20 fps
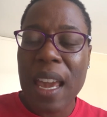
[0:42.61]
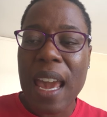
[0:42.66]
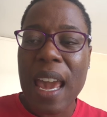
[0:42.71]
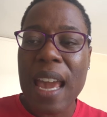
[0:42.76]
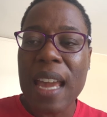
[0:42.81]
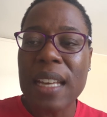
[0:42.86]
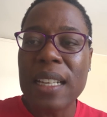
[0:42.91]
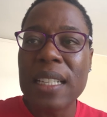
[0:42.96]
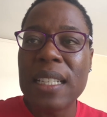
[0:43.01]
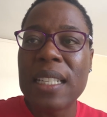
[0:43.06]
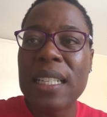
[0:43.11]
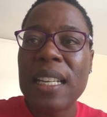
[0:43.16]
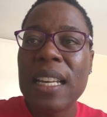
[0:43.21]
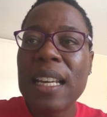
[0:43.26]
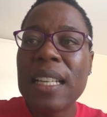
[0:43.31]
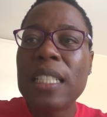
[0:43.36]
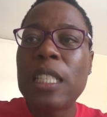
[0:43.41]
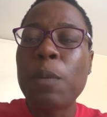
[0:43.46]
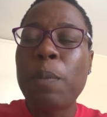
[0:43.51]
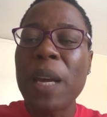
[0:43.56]
And
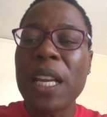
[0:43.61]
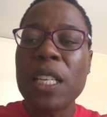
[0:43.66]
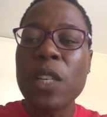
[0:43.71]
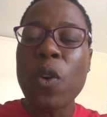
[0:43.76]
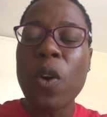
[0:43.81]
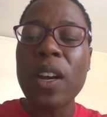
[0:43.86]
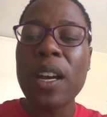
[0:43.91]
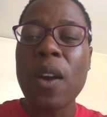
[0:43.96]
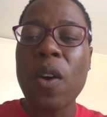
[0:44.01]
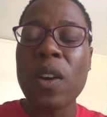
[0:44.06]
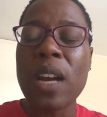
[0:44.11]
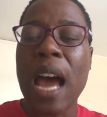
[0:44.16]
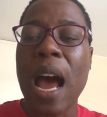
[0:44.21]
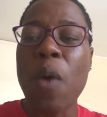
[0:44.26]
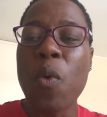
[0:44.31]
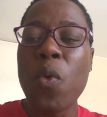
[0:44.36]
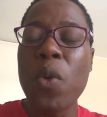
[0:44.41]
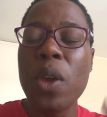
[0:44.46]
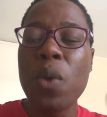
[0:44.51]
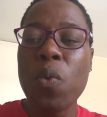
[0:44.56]
depending on how
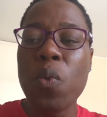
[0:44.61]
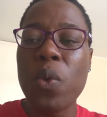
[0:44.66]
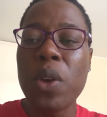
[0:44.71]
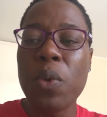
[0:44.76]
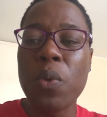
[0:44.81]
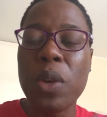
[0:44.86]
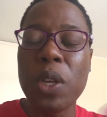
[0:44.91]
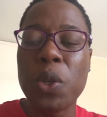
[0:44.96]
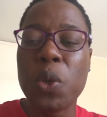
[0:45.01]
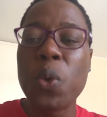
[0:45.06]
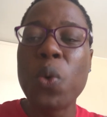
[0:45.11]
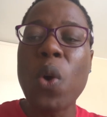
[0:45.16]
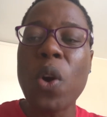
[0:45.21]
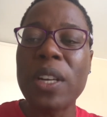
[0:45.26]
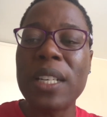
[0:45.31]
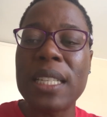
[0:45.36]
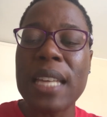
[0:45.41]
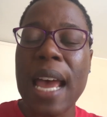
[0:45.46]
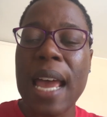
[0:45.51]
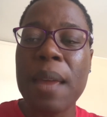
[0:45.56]
we do
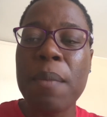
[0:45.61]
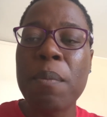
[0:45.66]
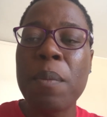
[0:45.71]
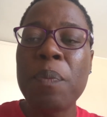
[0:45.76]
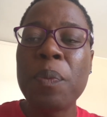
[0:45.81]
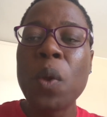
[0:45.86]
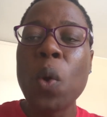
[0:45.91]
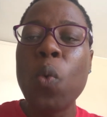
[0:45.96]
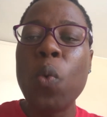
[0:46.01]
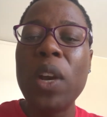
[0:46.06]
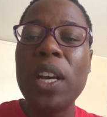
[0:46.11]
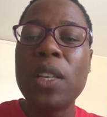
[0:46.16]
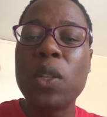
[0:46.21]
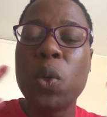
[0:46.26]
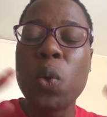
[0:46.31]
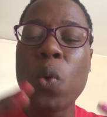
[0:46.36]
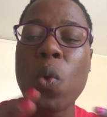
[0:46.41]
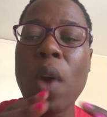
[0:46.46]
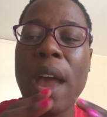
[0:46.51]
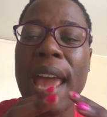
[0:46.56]
on time, we'll
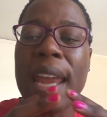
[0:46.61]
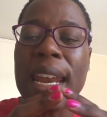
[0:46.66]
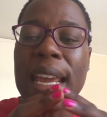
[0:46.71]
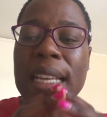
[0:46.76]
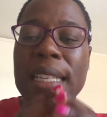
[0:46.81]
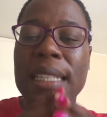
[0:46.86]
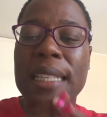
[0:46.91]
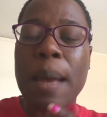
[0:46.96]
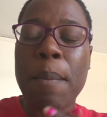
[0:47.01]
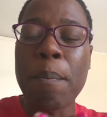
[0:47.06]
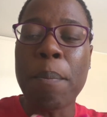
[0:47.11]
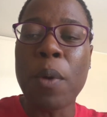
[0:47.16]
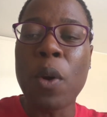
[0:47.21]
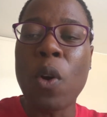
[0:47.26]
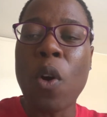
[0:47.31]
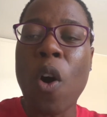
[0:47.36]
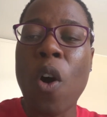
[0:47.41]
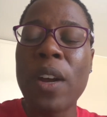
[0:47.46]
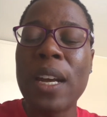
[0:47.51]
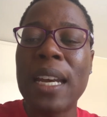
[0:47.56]
do an example
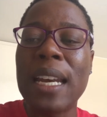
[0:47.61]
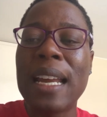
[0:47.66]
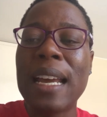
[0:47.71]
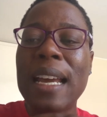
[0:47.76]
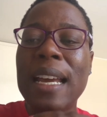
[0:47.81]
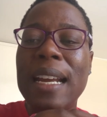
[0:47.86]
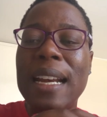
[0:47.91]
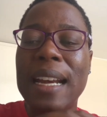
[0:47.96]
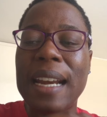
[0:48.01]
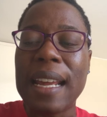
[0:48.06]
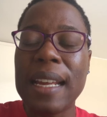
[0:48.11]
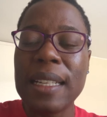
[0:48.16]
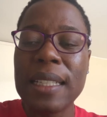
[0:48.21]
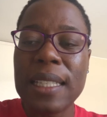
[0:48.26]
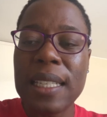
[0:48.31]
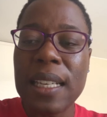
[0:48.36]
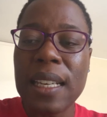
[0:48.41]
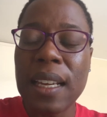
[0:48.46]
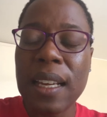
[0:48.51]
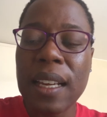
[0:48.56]
on
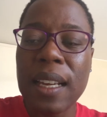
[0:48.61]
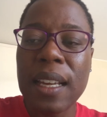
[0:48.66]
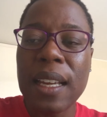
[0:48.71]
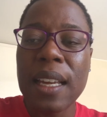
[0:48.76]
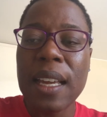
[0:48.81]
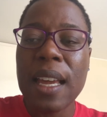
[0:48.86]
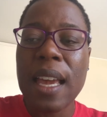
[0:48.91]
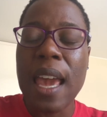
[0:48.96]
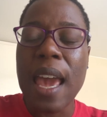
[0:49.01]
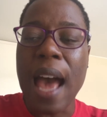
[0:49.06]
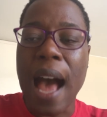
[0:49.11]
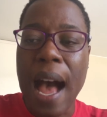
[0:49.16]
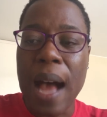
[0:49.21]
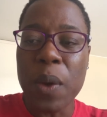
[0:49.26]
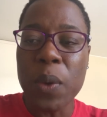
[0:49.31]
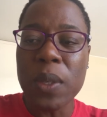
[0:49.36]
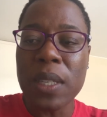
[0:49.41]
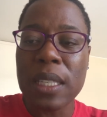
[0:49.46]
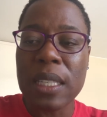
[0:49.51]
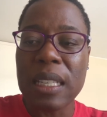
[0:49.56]
renting a
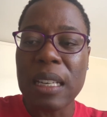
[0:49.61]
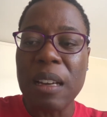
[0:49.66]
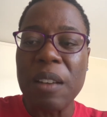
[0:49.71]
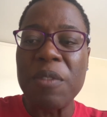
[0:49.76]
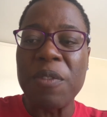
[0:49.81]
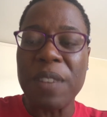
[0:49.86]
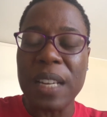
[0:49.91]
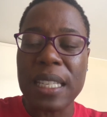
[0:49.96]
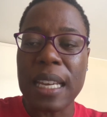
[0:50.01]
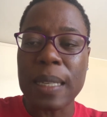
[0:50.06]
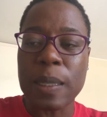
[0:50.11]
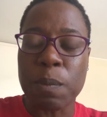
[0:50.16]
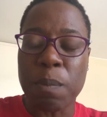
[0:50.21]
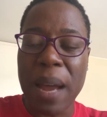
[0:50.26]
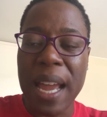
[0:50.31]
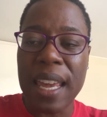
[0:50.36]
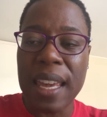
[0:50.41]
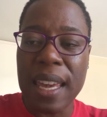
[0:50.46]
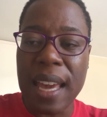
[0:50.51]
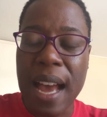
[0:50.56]
house versus
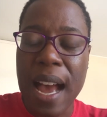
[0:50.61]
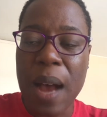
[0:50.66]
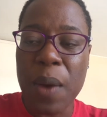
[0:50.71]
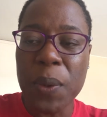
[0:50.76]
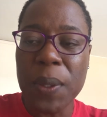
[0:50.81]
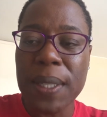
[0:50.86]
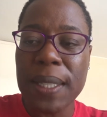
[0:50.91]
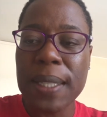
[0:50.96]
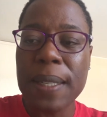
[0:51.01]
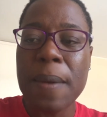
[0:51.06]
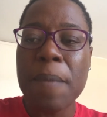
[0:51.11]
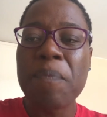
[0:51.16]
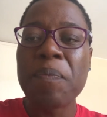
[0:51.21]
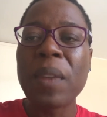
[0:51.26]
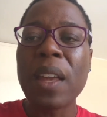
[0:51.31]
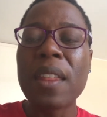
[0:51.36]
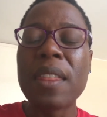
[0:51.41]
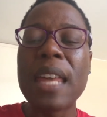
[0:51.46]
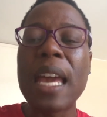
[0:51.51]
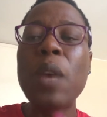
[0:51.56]
buying a house.
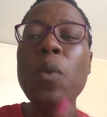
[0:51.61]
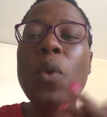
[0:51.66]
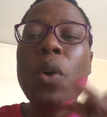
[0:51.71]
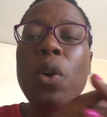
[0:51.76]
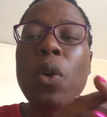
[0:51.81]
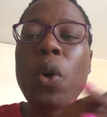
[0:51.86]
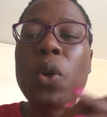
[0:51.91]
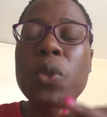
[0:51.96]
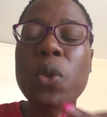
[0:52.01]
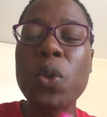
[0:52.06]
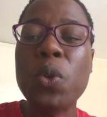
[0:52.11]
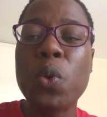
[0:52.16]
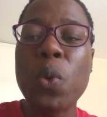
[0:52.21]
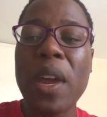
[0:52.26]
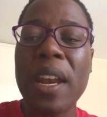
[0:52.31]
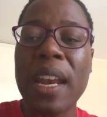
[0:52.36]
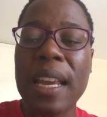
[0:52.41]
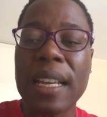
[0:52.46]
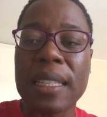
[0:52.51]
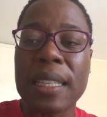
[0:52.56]
Then we'll also do
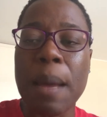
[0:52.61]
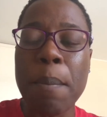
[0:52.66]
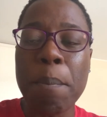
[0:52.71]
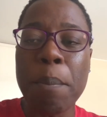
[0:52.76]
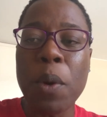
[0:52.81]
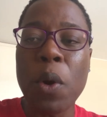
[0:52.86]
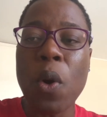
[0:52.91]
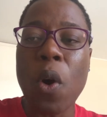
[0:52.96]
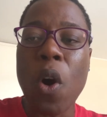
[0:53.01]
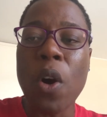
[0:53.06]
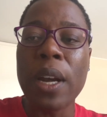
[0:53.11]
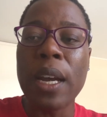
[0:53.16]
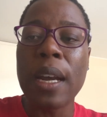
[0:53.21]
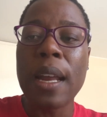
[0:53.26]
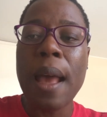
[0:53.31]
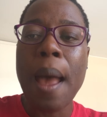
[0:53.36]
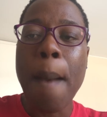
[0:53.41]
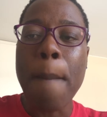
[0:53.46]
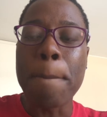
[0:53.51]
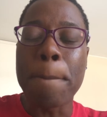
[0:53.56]
an example on
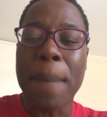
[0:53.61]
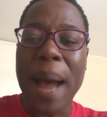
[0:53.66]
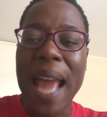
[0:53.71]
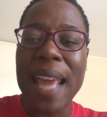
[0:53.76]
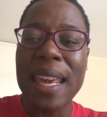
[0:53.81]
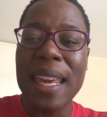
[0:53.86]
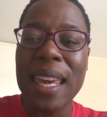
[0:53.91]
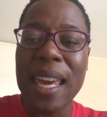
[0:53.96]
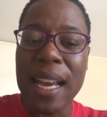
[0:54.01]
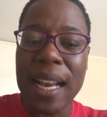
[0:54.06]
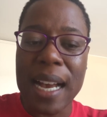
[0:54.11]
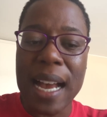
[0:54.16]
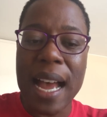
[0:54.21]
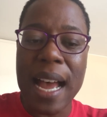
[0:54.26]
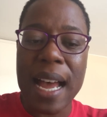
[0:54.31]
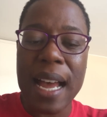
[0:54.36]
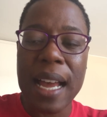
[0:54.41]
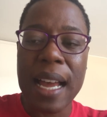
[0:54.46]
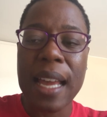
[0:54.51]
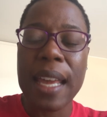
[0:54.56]
buying a
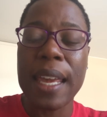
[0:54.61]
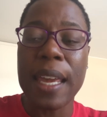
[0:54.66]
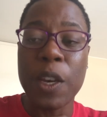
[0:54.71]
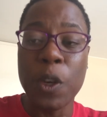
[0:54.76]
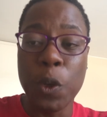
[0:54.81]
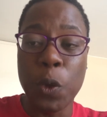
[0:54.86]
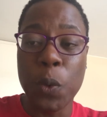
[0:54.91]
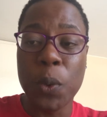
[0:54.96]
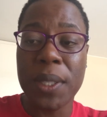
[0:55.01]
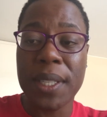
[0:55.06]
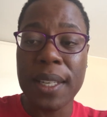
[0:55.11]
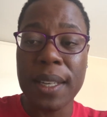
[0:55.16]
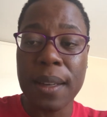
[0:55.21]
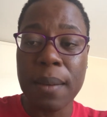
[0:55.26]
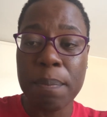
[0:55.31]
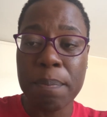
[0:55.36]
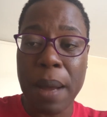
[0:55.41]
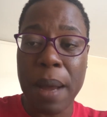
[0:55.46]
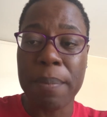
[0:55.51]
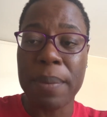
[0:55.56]
car and
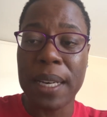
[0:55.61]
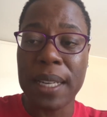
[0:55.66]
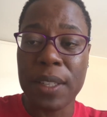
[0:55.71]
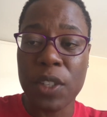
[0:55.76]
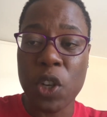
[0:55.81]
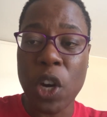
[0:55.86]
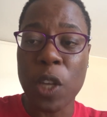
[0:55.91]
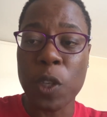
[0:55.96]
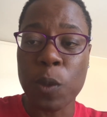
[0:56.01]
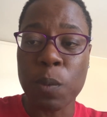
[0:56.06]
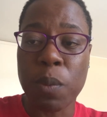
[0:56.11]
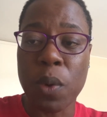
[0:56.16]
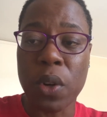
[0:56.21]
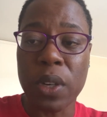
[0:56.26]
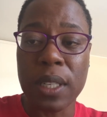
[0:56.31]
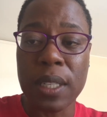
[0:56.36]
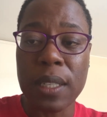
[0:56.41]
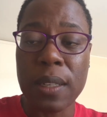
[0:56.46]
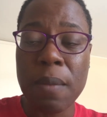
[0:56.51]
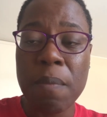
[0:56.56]
using public
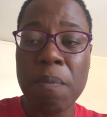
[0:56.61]
transport.